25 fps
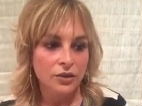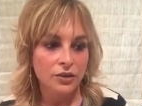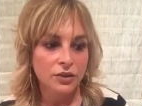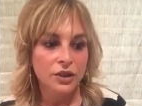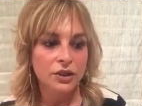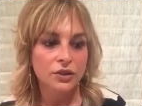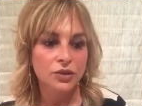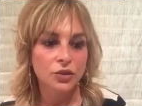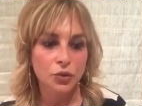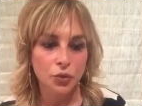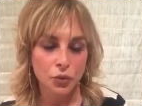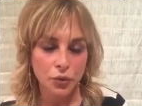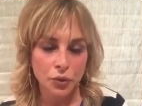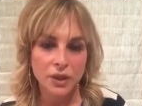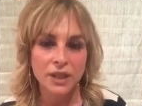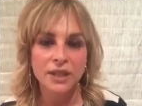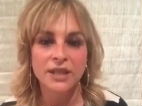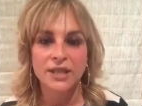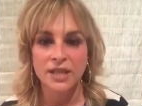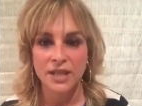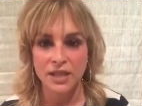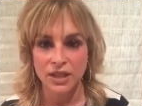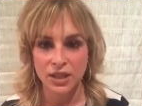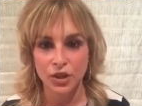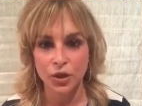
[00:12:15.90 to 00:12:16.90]
to truly
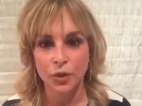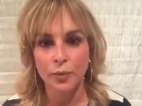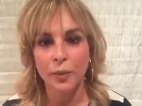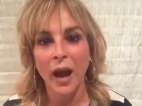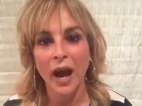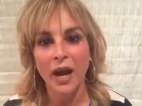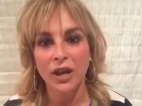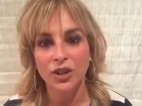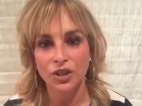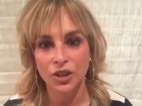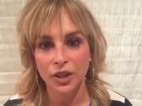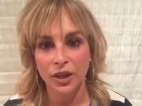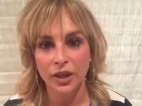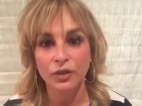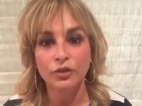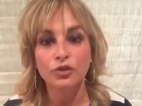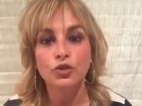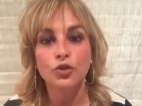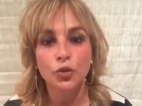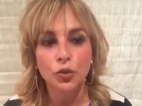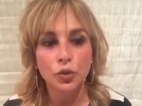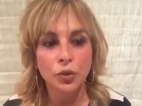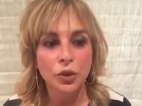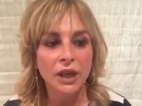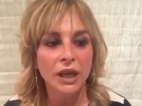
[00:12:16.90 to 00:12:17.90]
seizing your passion and
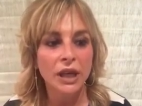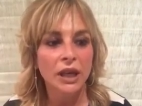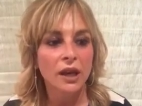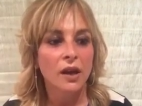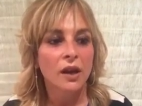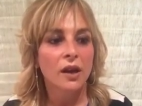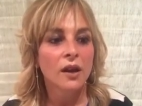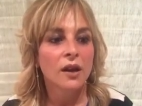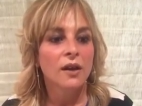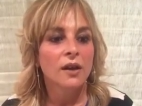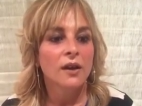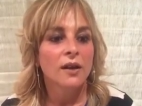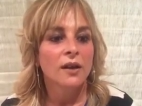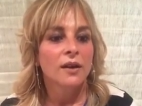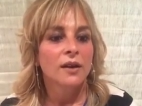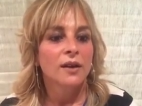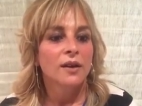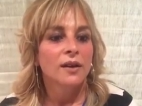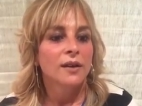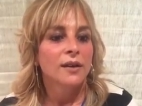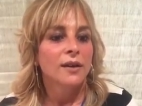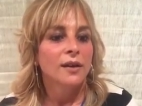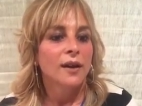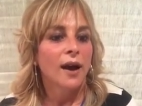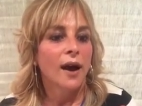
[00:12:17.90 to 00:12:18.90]
truly
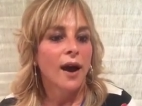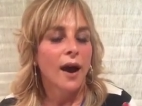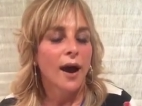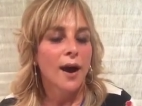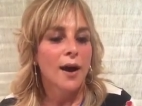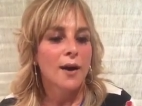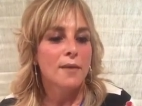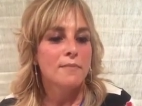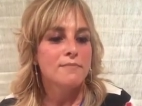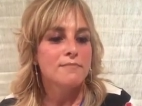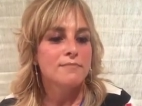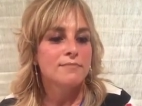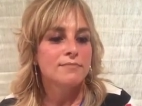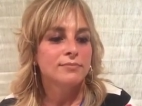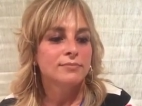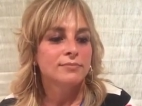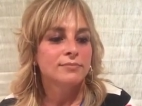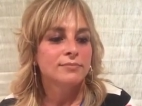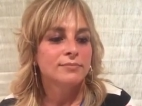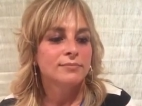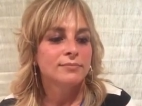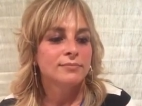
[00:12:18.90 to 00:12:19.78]
um